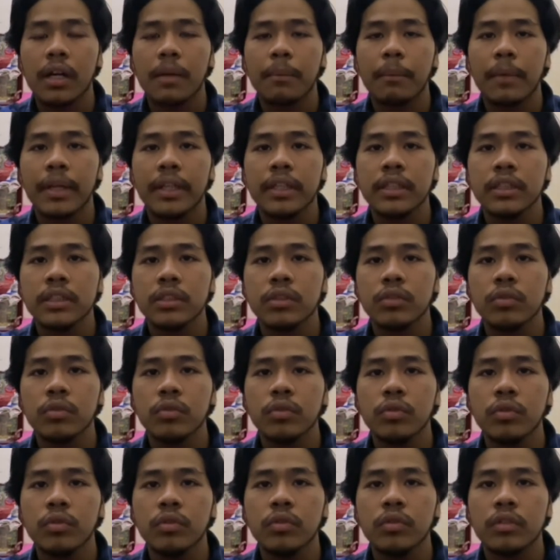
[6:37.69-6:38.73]
minus
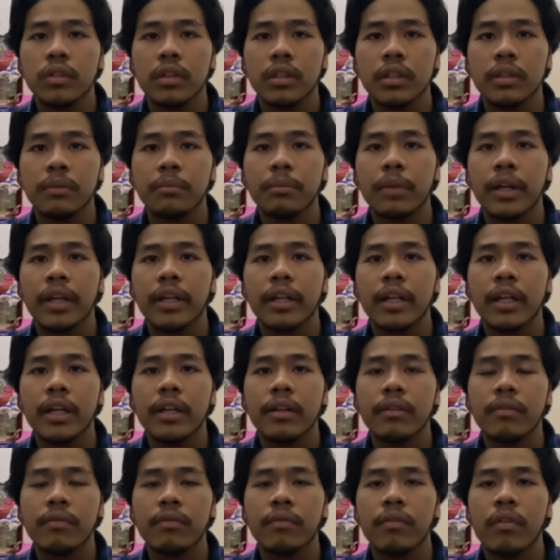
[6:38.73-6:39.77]
2 in
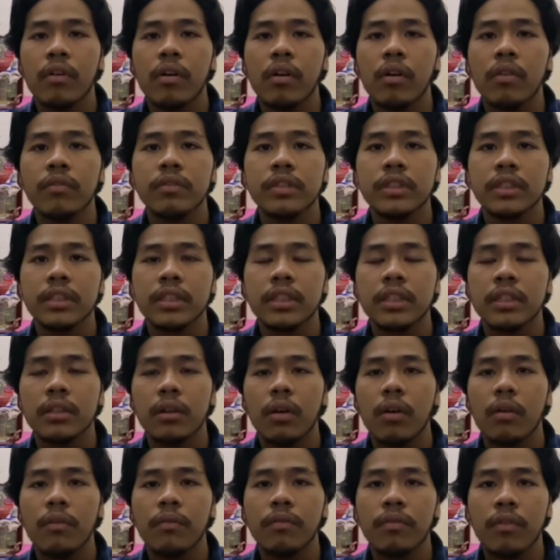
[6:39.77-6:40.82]
bracket 4 over
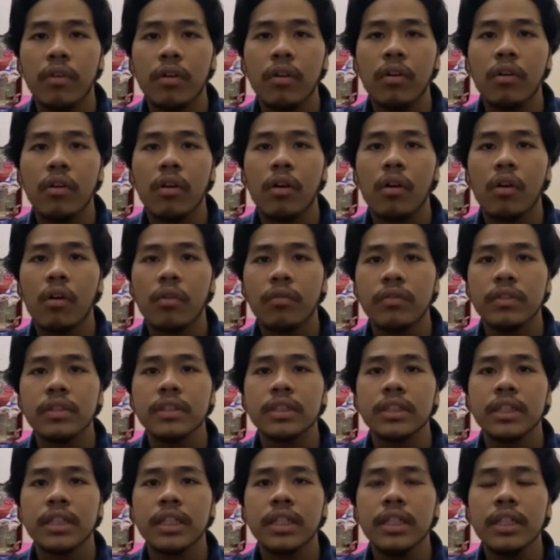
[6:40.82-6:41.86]

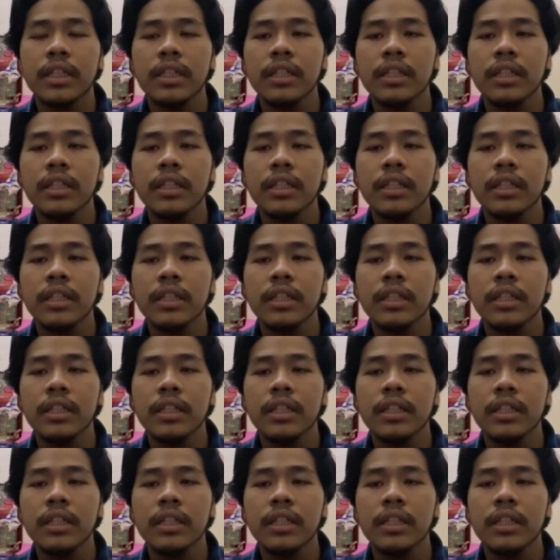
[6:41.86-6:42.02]
3